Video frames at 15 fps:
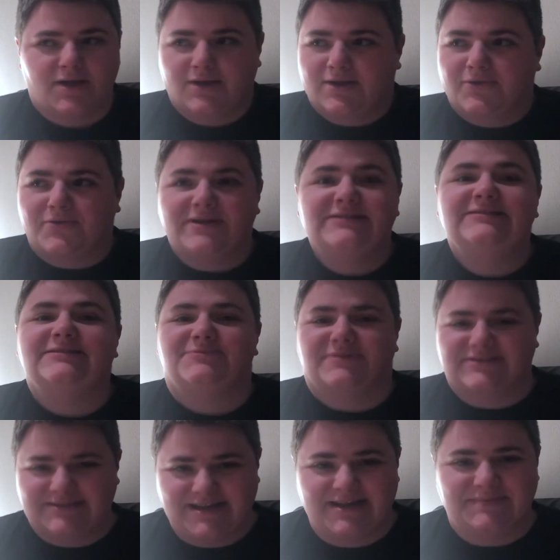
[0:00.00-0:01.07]
Crazy where
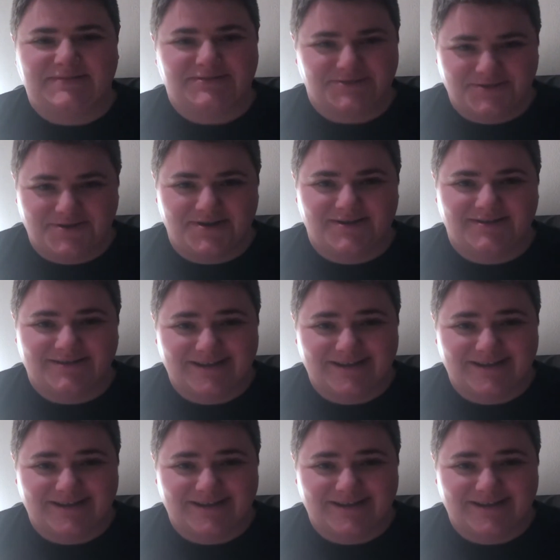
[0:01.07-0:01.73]
time has gone,